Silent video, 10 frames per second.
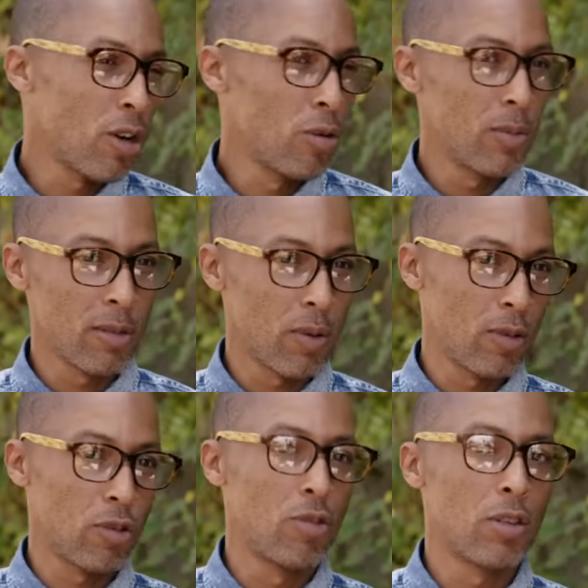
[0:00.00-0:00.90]
homeless, when I
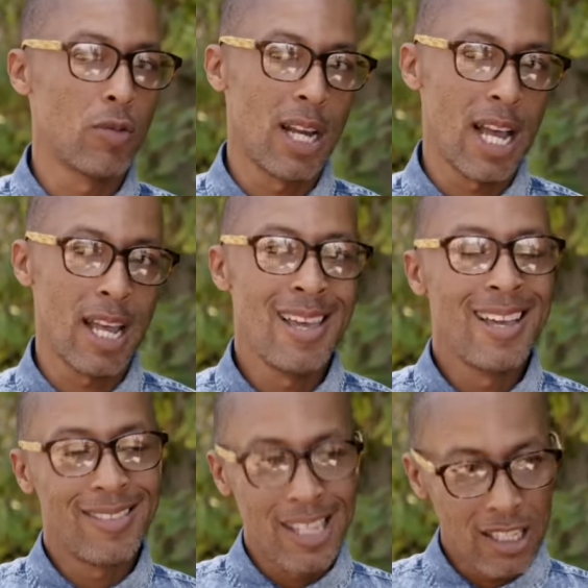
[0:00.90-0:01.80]
was going through a lot,
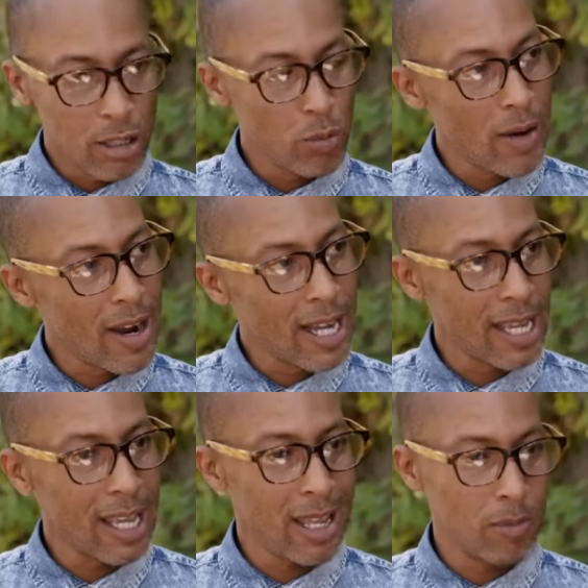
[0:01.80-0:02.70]
this is where I
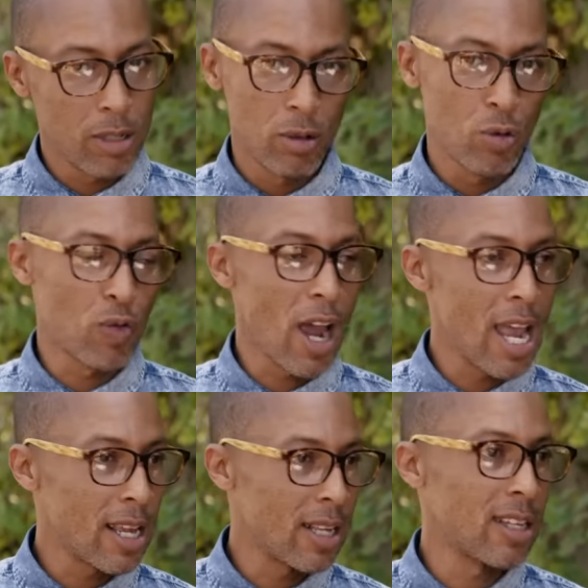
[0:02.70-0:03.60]
came to do
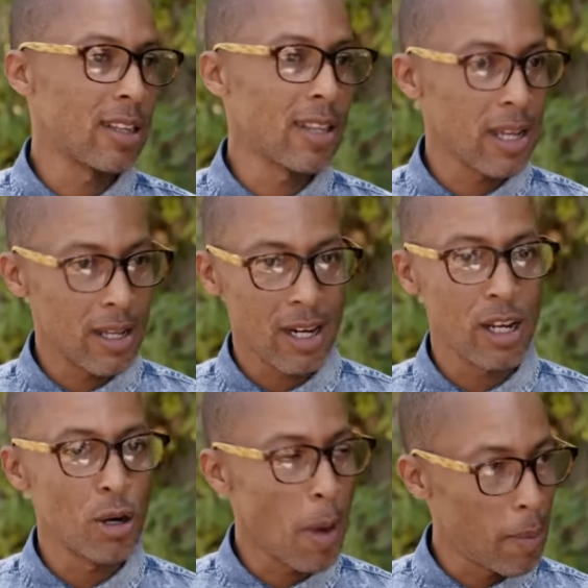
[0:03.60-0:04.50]
writing, to think,
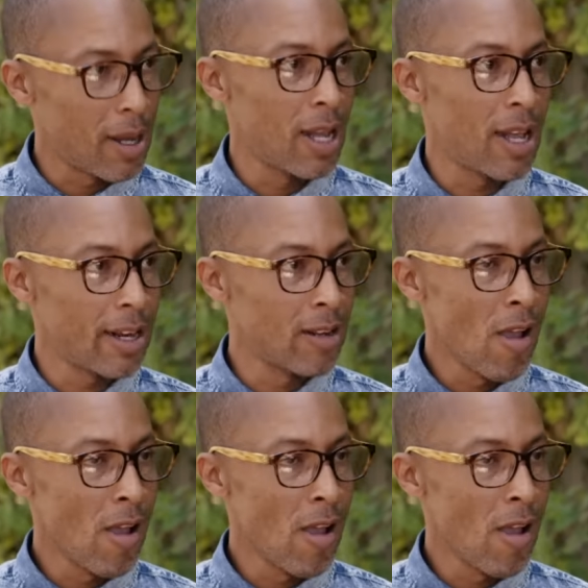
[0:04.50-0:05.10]
clear my mind.